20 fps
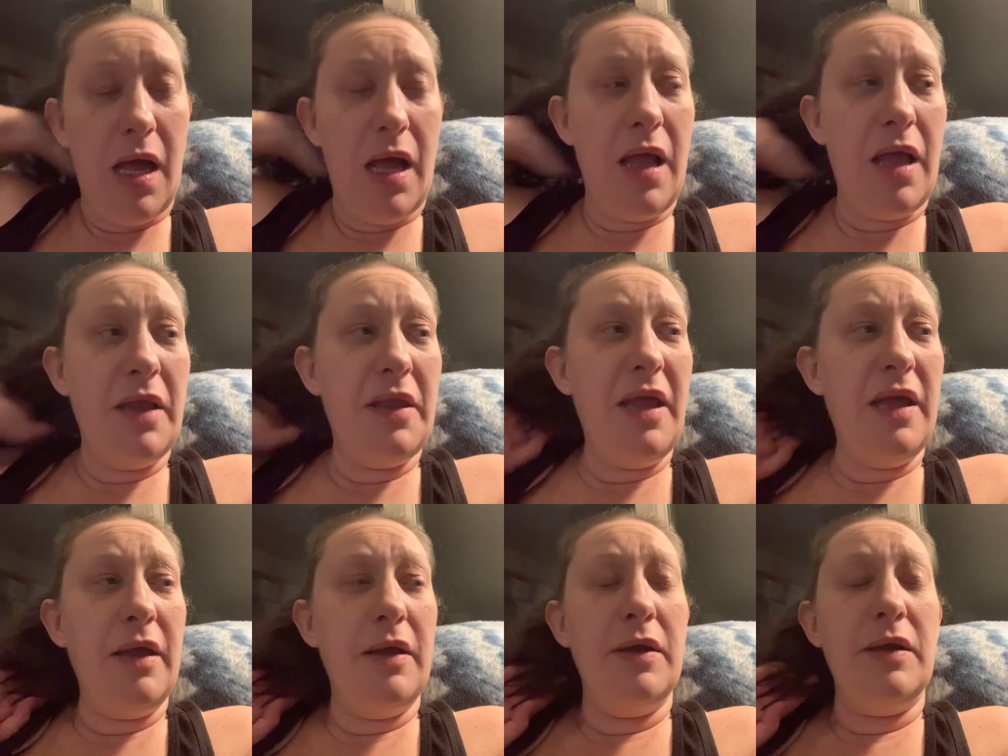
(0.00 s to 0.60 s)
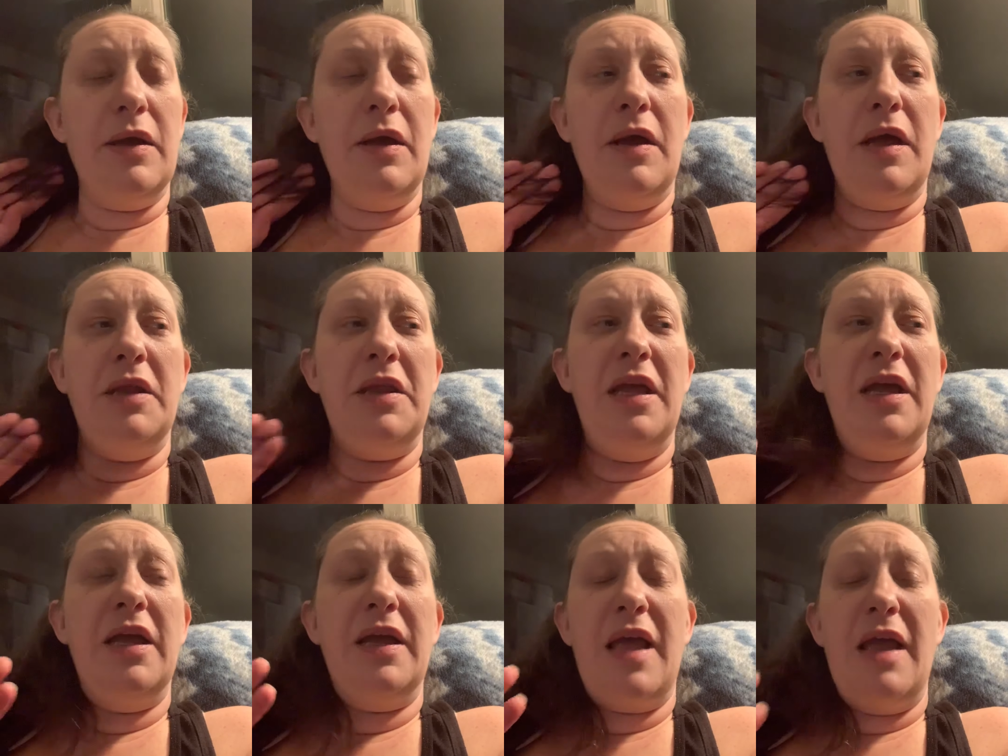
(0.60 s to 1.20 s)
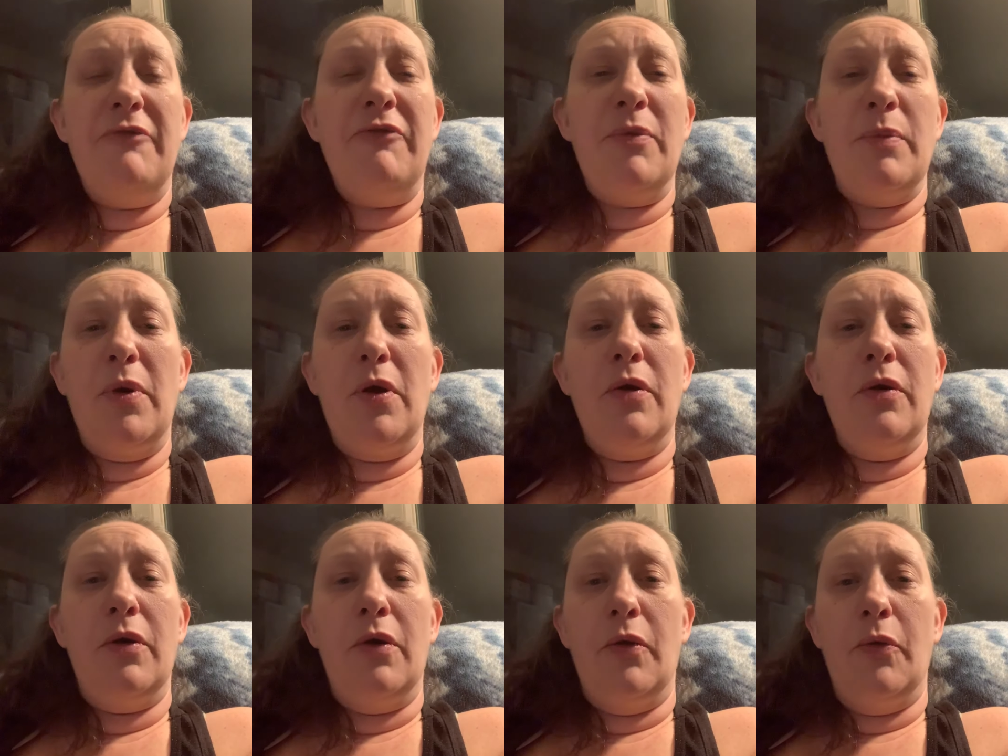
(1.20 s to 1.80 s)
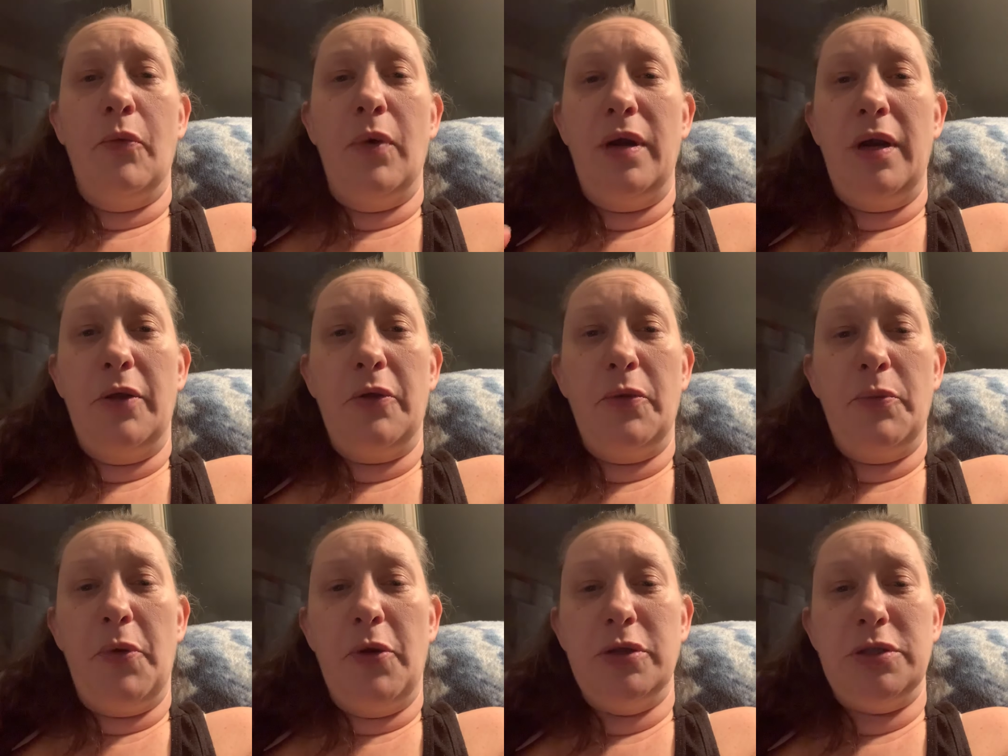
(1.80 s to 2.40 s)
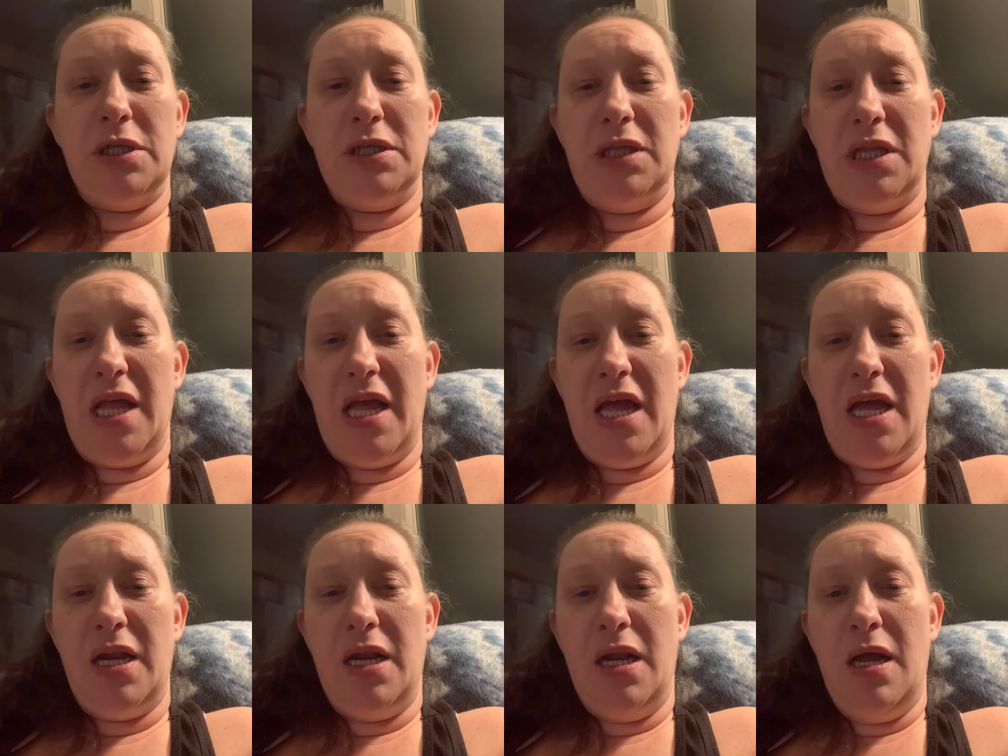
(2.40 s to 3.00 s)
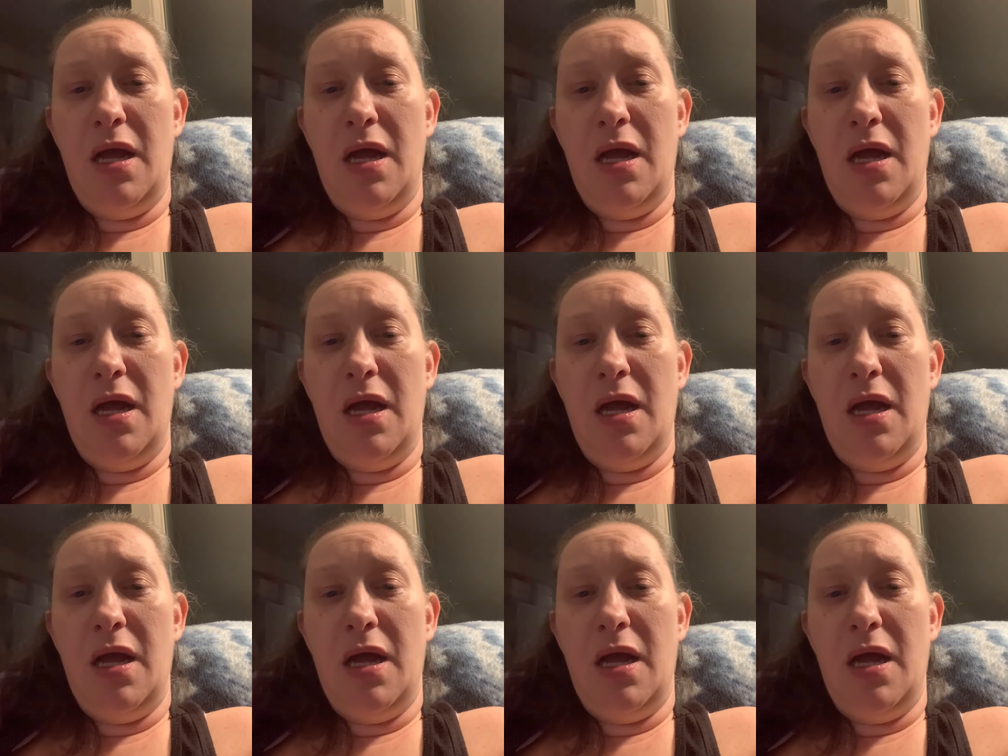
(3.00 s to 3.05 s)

I think it came from her or one other person that